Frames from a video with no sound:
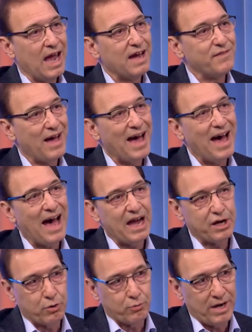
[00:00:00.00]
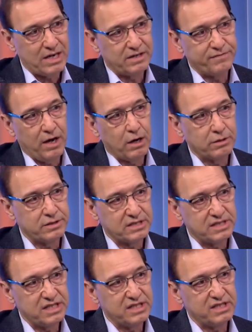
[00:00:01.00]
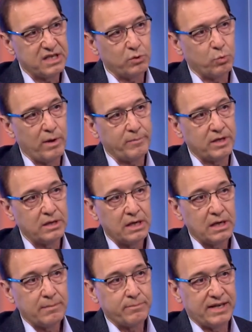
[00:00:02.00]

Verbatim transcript: have a higher rate of heart disease than women,